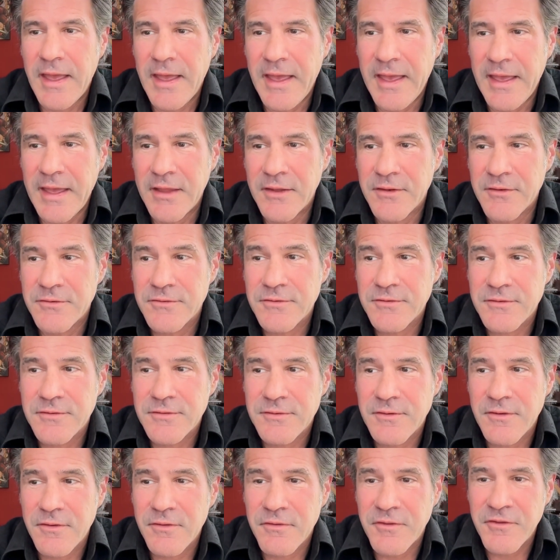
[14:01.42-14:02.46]
And
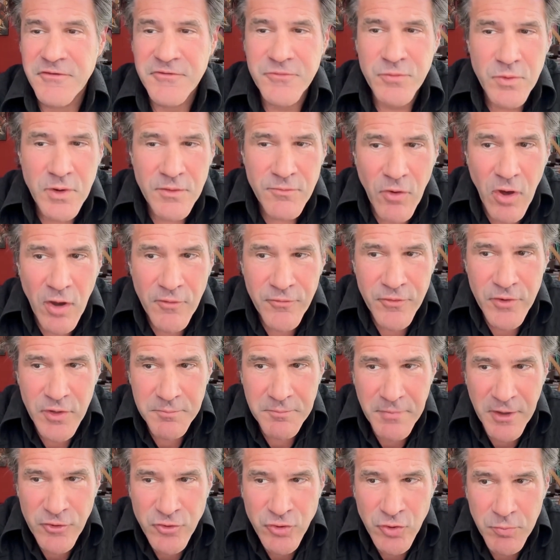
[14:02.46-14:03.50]
this sort of offered a
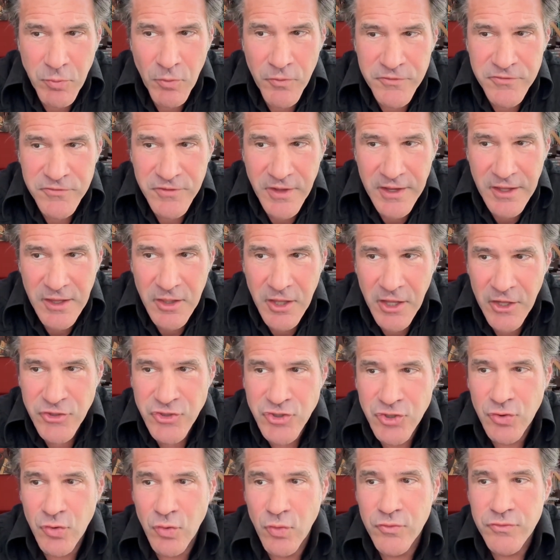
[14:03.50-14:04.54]
measurable
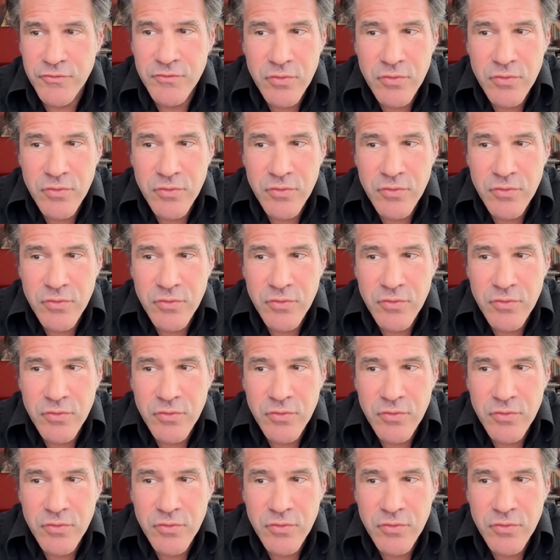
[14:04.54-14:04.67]
psychological